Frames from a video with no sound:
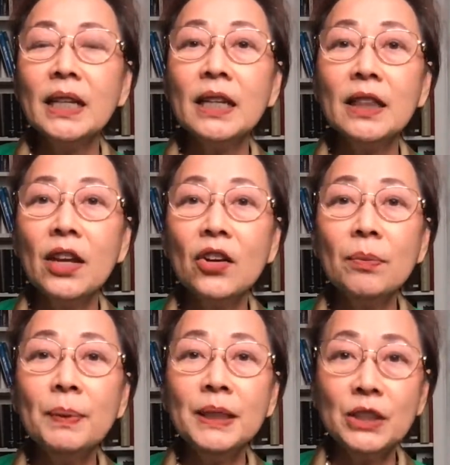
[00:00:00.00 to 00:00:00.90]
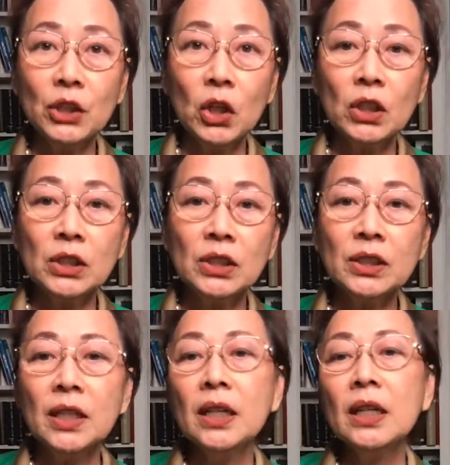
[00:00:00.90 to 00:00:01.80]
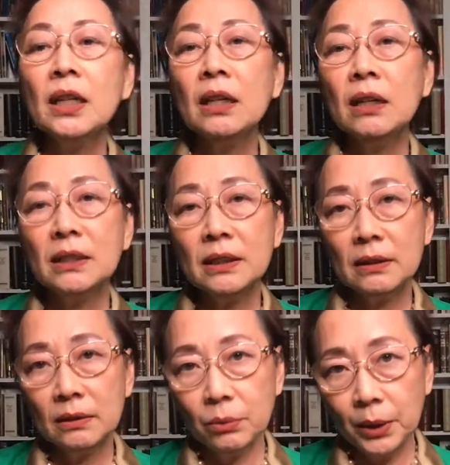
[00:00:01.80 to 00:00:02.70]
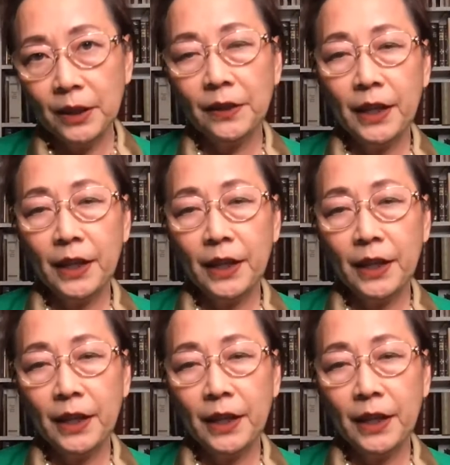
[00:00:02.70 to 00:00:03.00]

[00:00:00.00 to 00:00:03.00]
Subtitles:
The therapy starts with